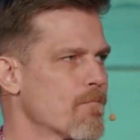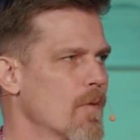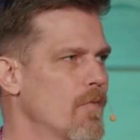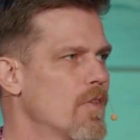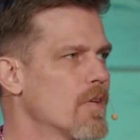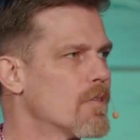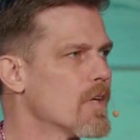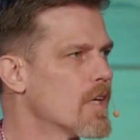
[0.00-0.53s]

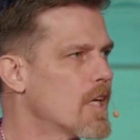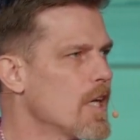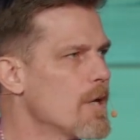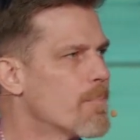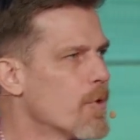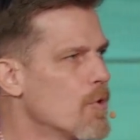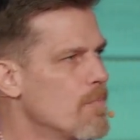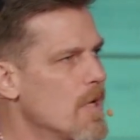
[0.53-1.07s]
the, the
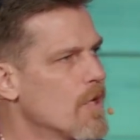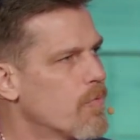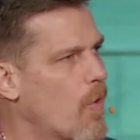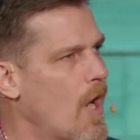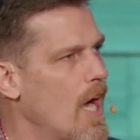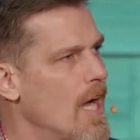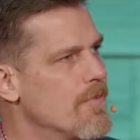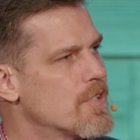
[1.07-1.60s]
Hebrew
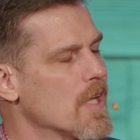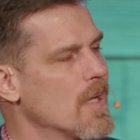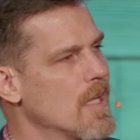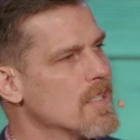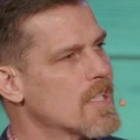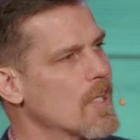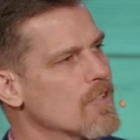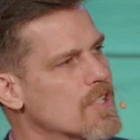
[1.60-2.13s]
midwives, and,
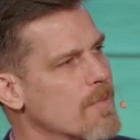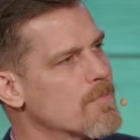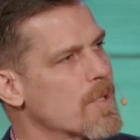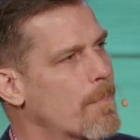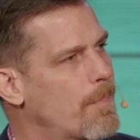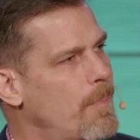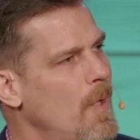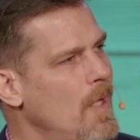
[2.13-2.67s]
and tells them to,
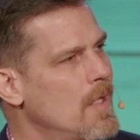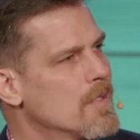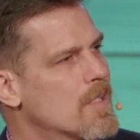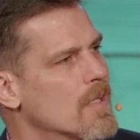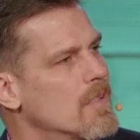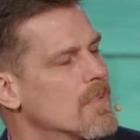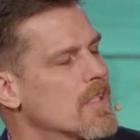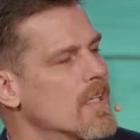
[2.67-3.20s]

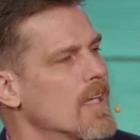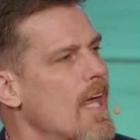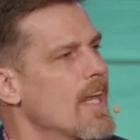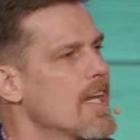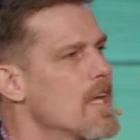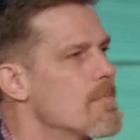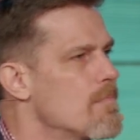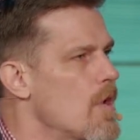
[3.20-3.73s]
to, to let
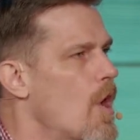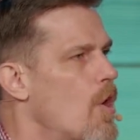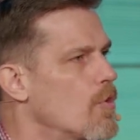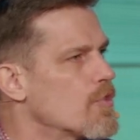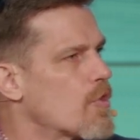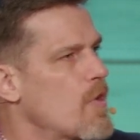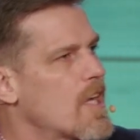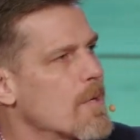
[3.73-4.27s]
him know
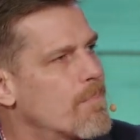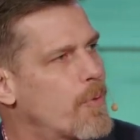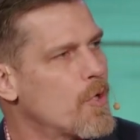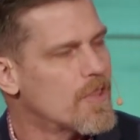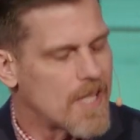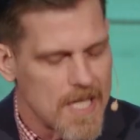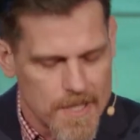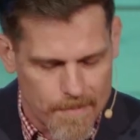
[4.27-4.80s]
so he can
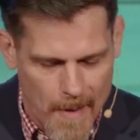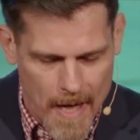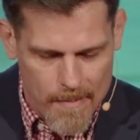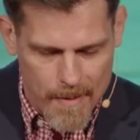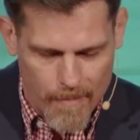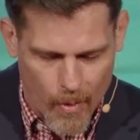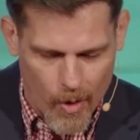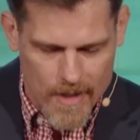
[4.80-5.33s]
put these
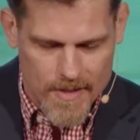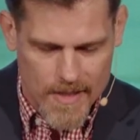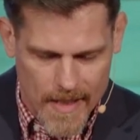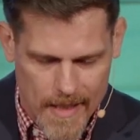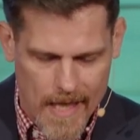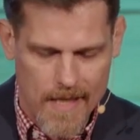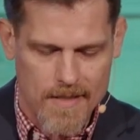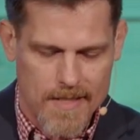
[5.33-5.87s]
baby boys to
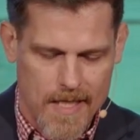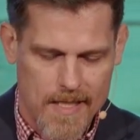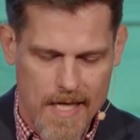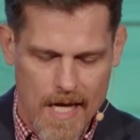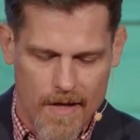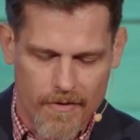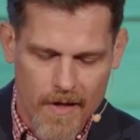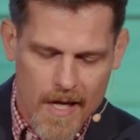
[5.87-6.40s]
get to
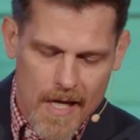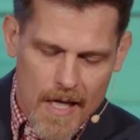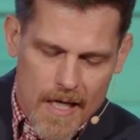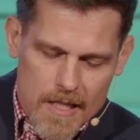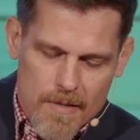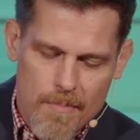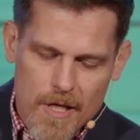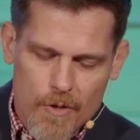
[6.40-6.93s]
death.
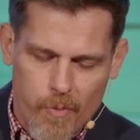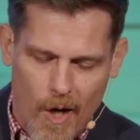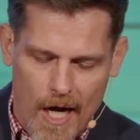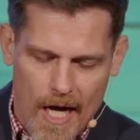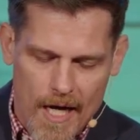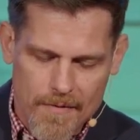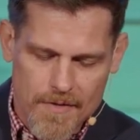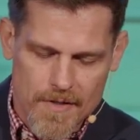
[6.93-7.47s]
And the
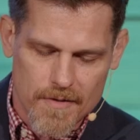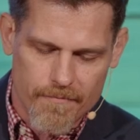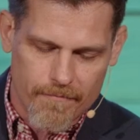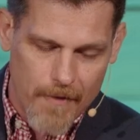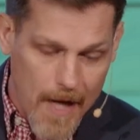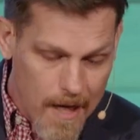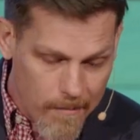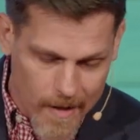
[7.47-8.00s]
midwives,
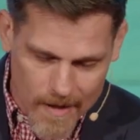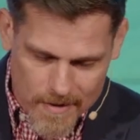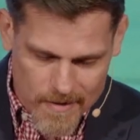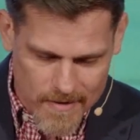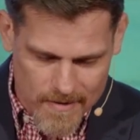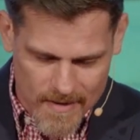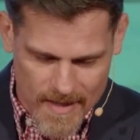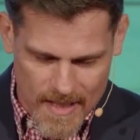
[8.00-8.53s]

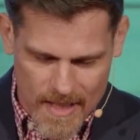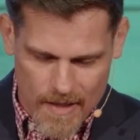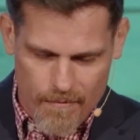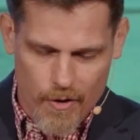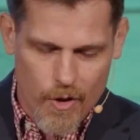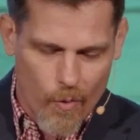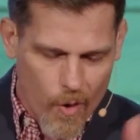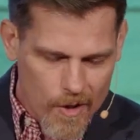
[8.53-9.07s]
famous
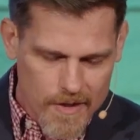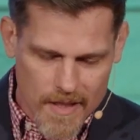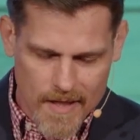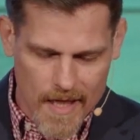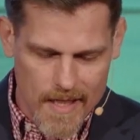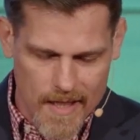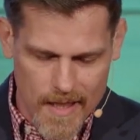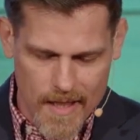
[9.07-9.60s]
for the work that
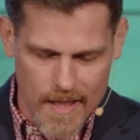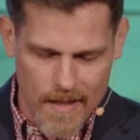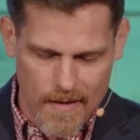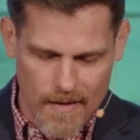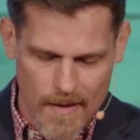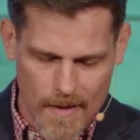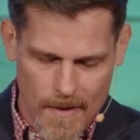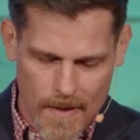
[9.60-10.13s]
they did,
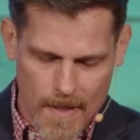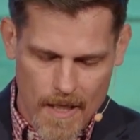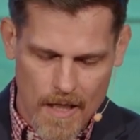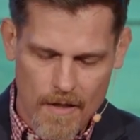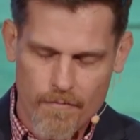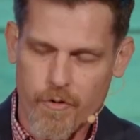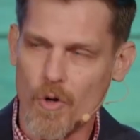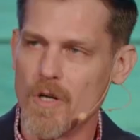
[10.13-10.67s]

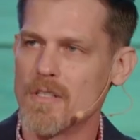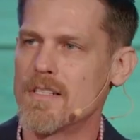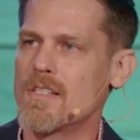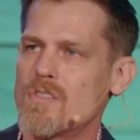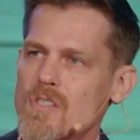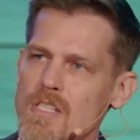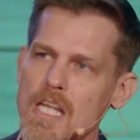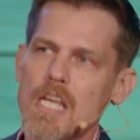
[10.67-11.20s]
for
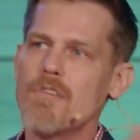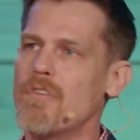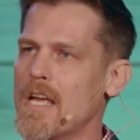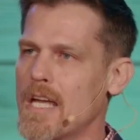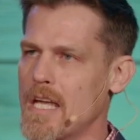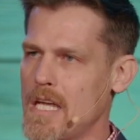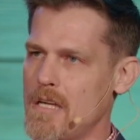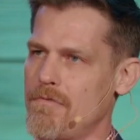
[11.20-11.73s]

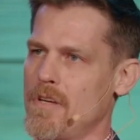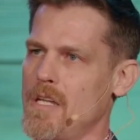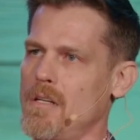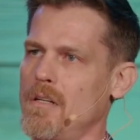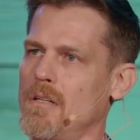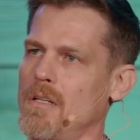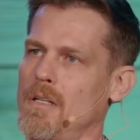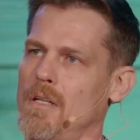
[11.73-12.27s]
deceiving even